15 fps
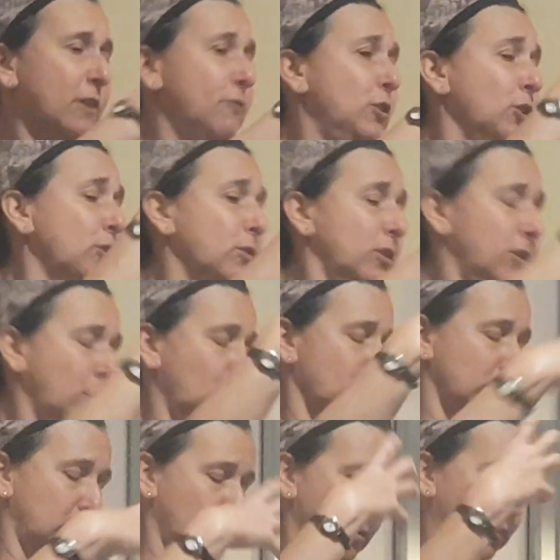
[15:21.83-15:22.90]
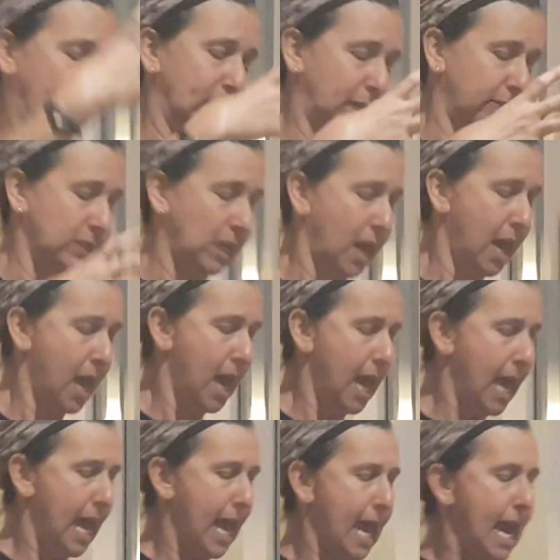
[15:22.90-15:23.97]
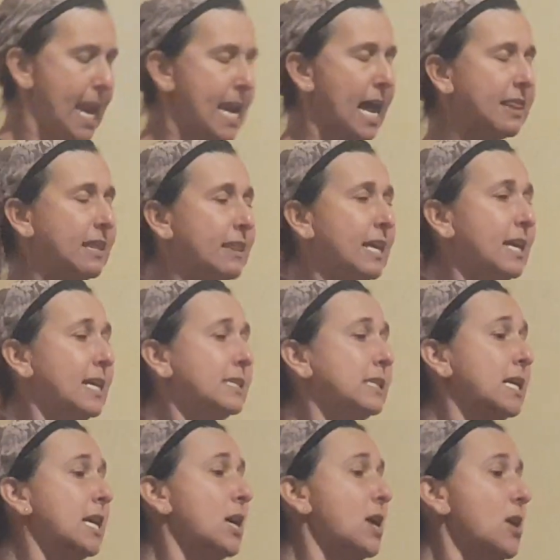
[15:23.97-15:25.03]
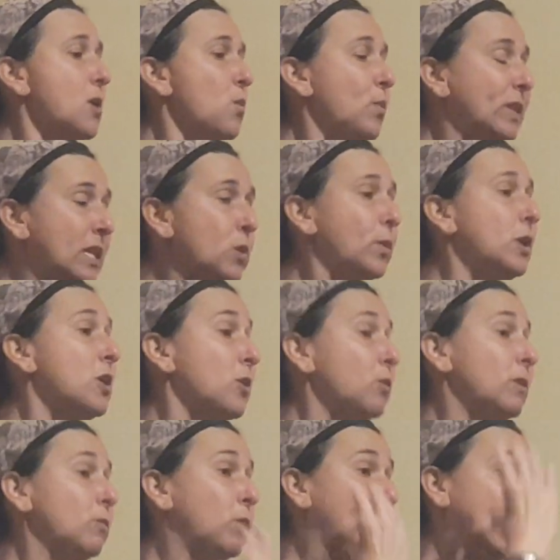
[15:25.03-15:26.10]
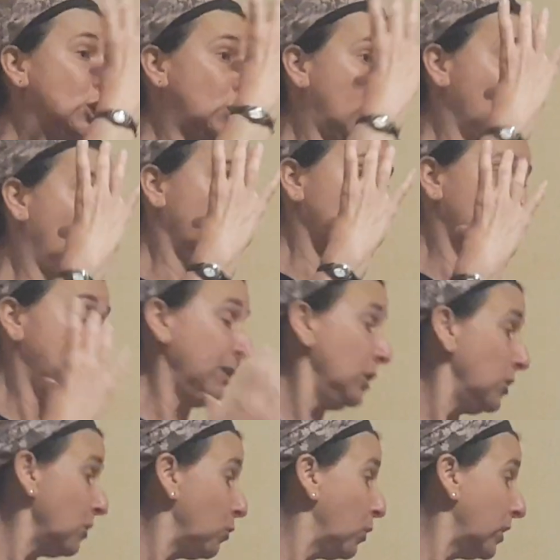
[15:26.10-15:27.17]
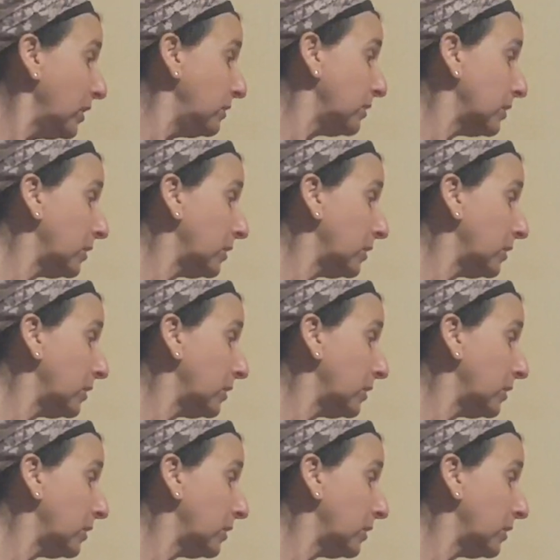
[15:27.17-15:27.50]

of your goals, the wedding gifts. Now, the thing is, we think we know what Hashem wants. But you know what?